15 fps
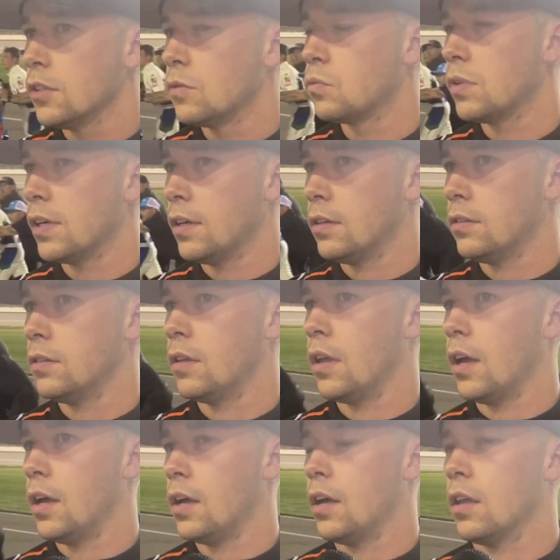Well,
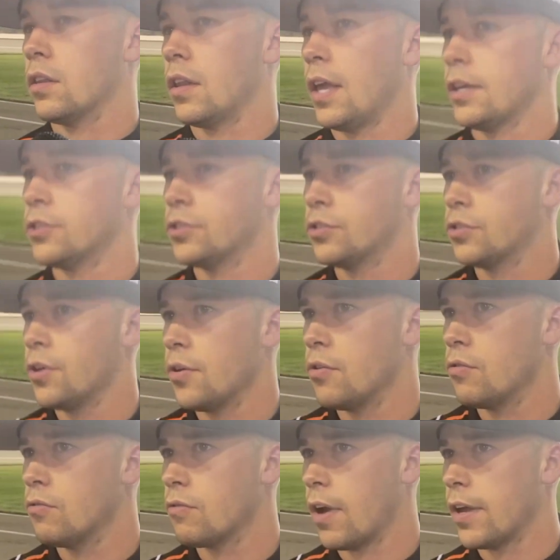the last
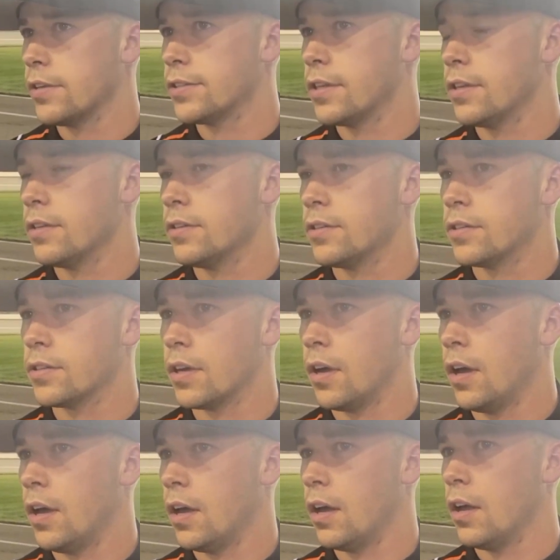two races,
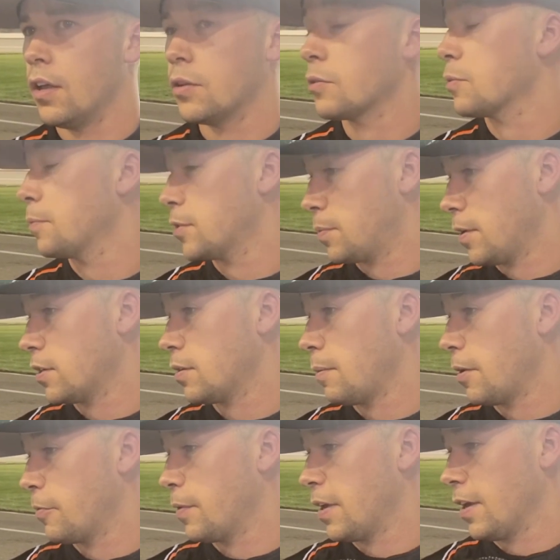there was mistakes
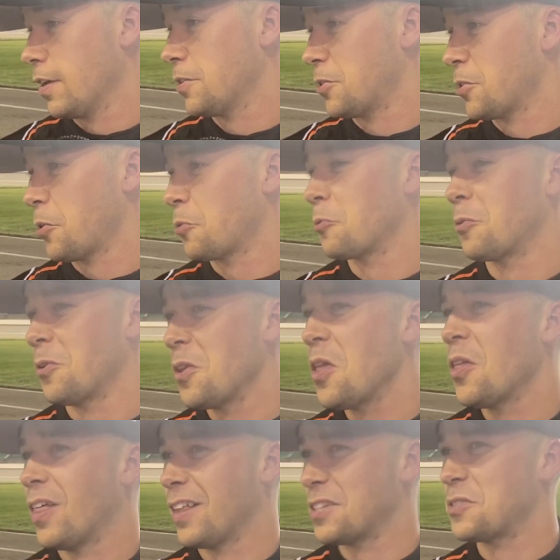made by me, so
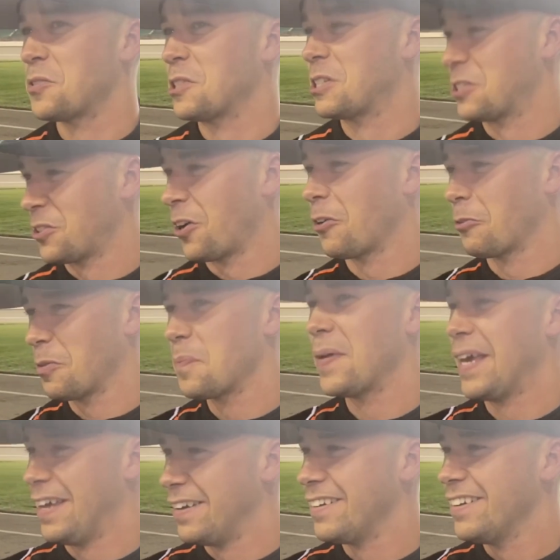let's just start with
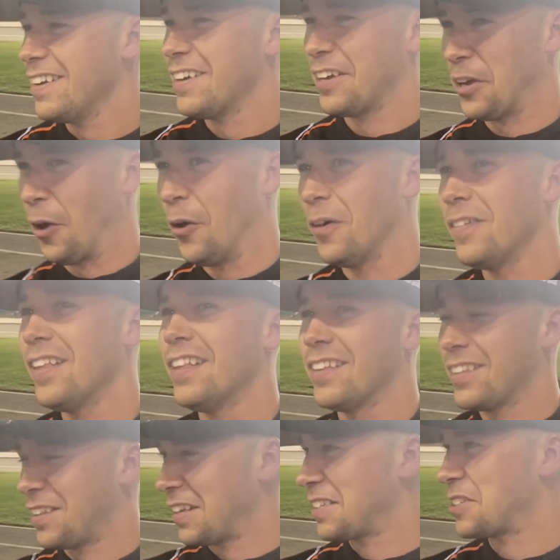Ben. You know,
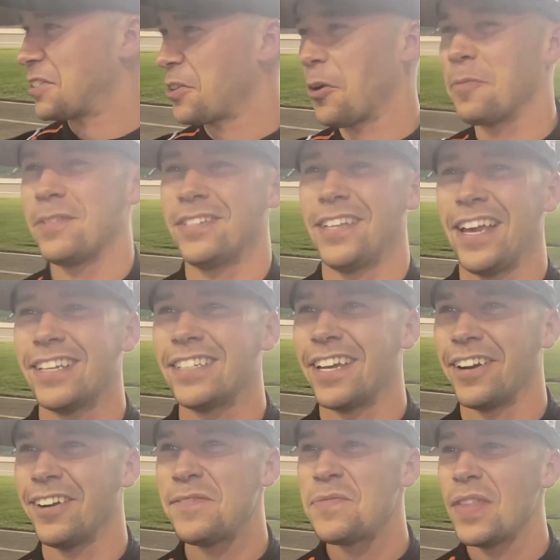let's no mistakes
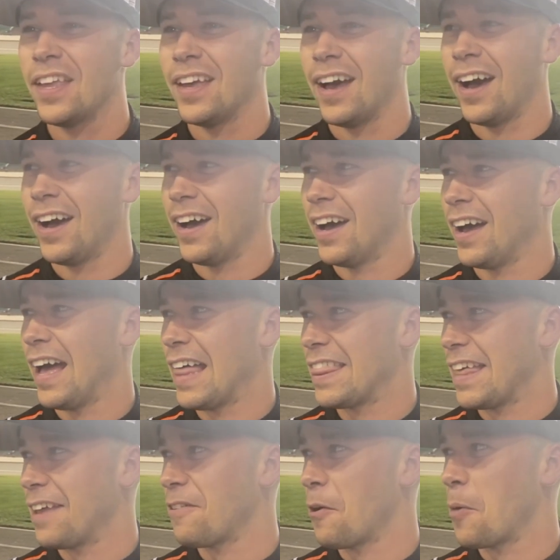here. And
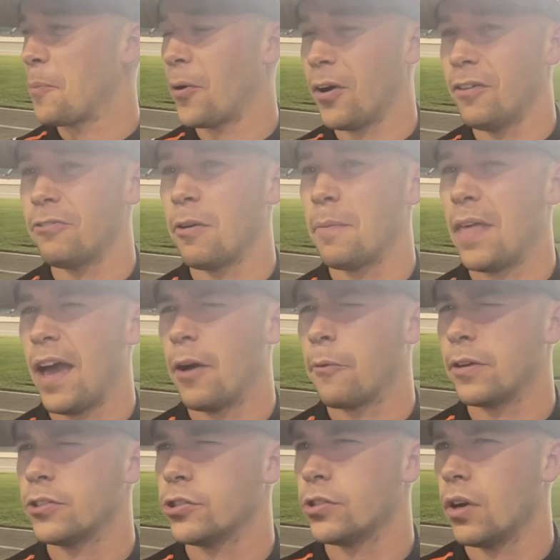then apart from that,
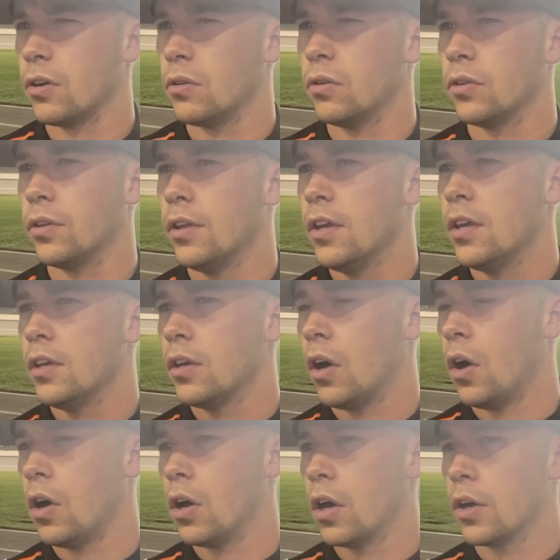we struggled
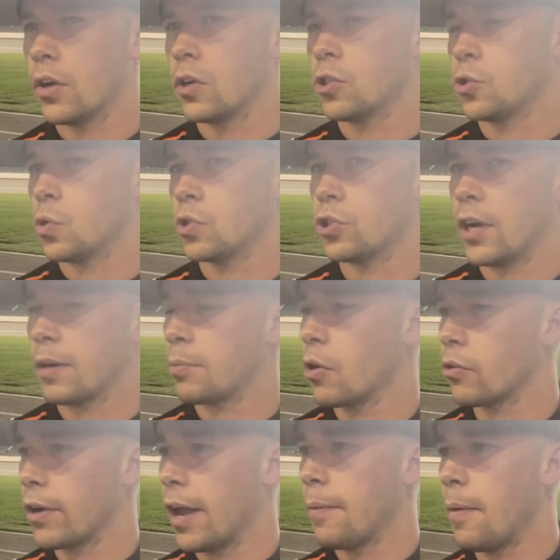on our short track
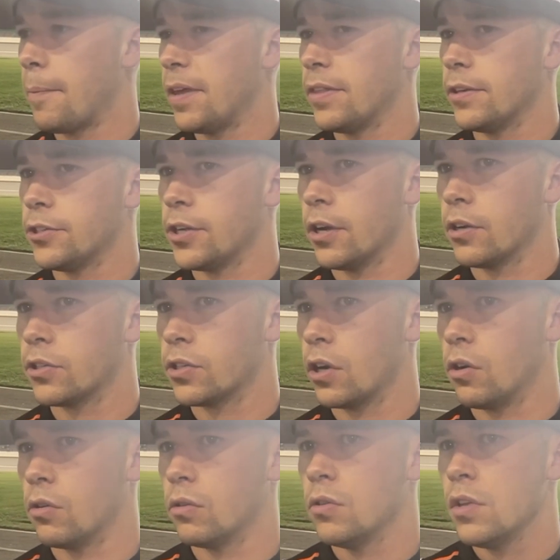program a bit this year.
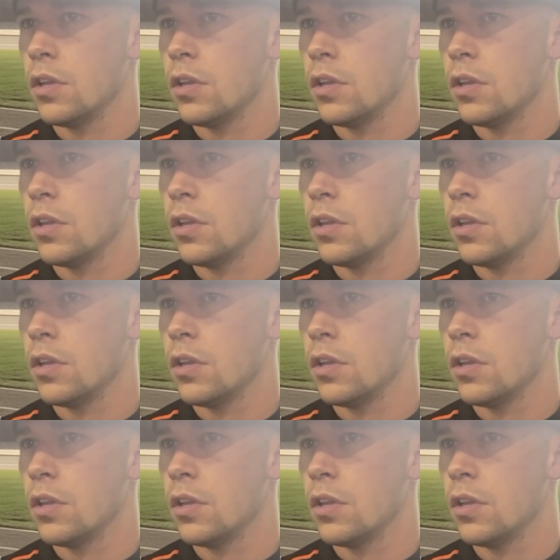So